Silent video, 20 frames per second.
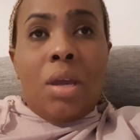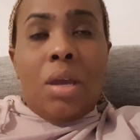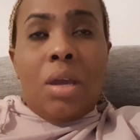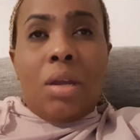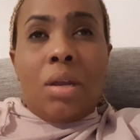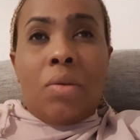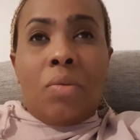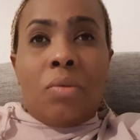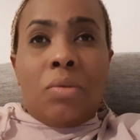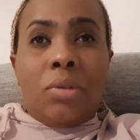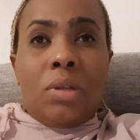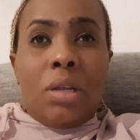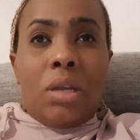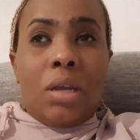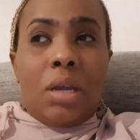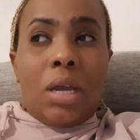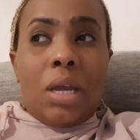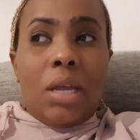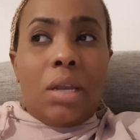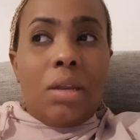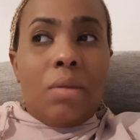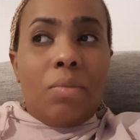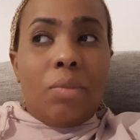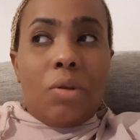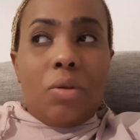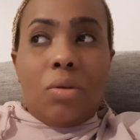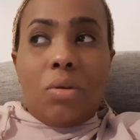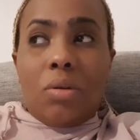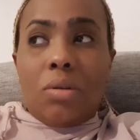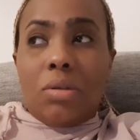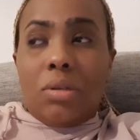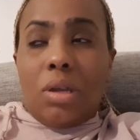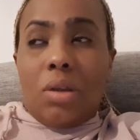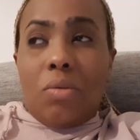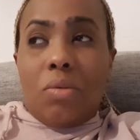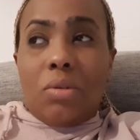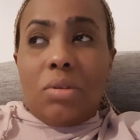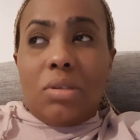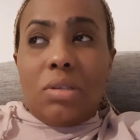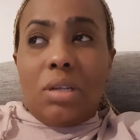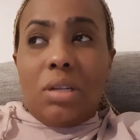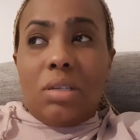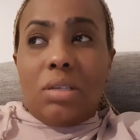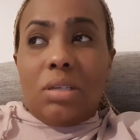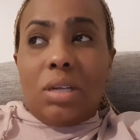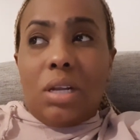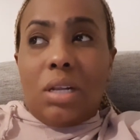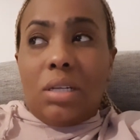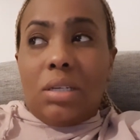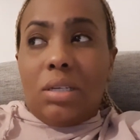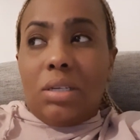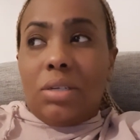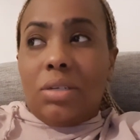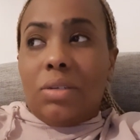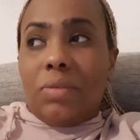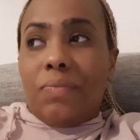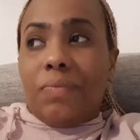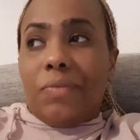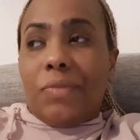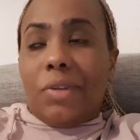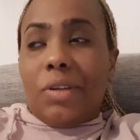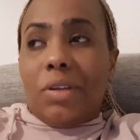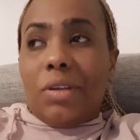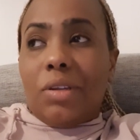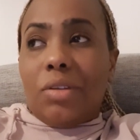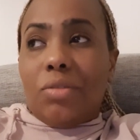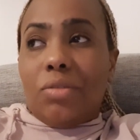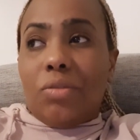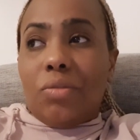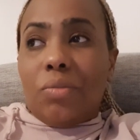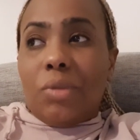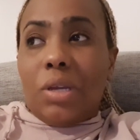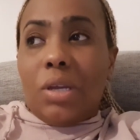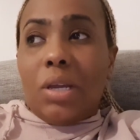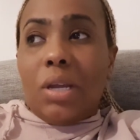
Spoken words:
and I was hiding because I was still childish. And then he told me,